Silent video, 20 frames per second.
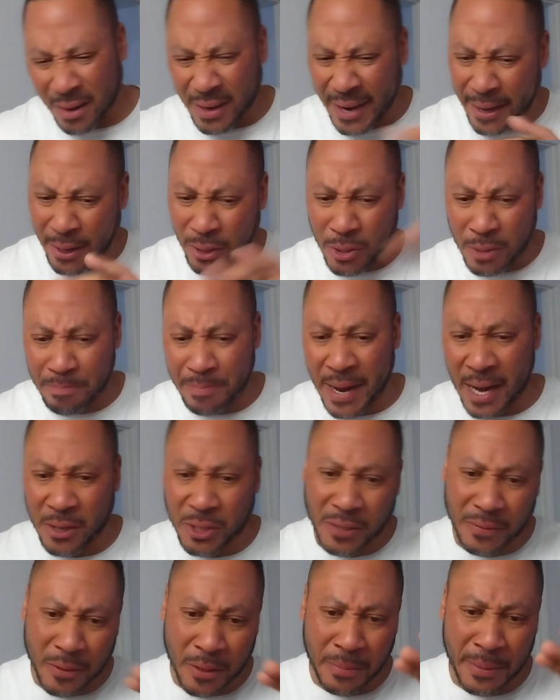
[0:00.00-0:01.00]
Kind of good
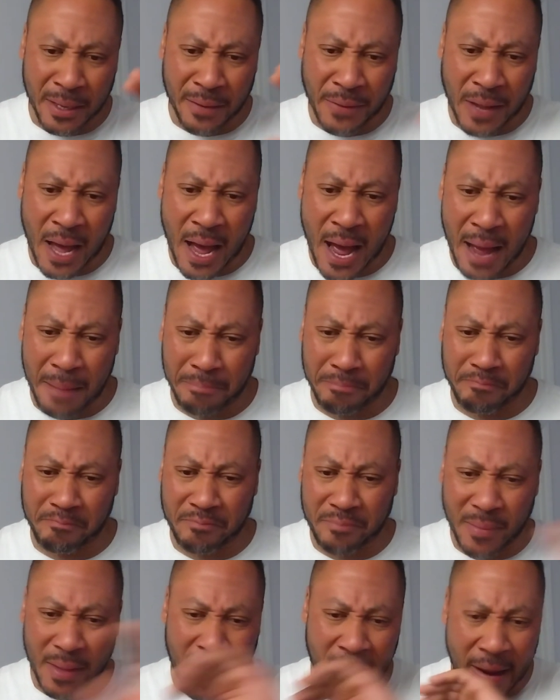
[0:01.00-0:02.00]
balance, a little bit of hop
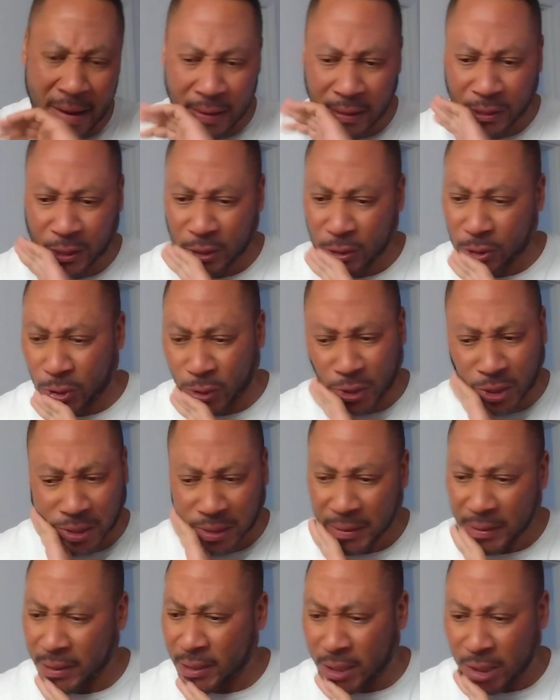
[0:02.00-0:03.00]
and the
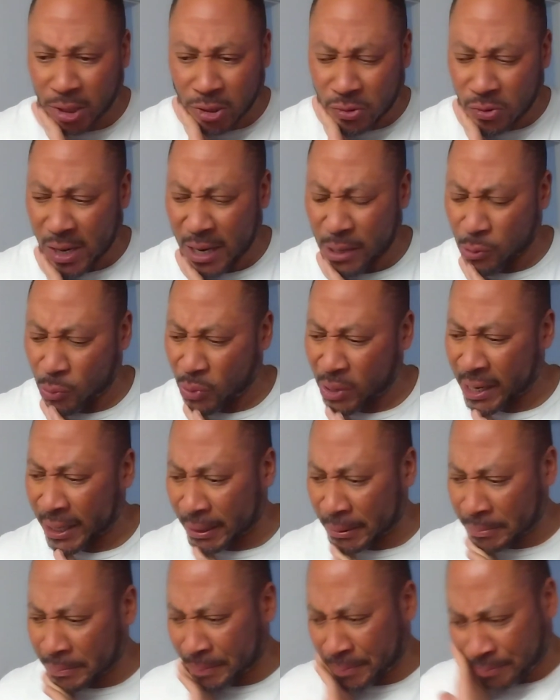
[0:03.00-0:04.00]
citrus right
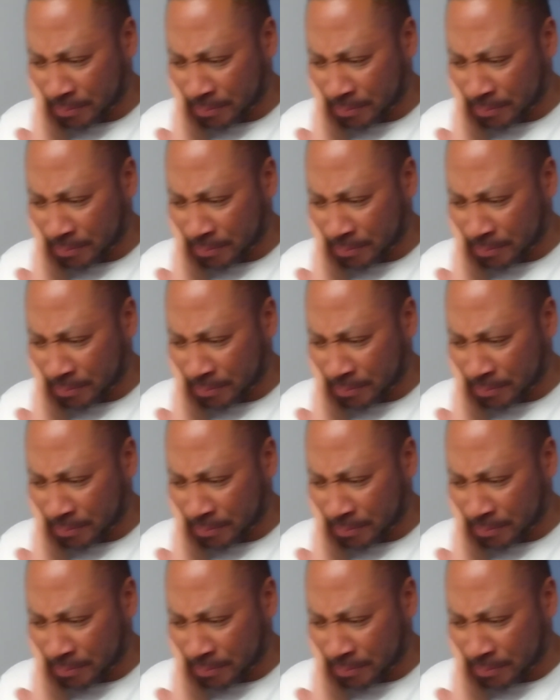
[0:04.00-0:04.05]
away.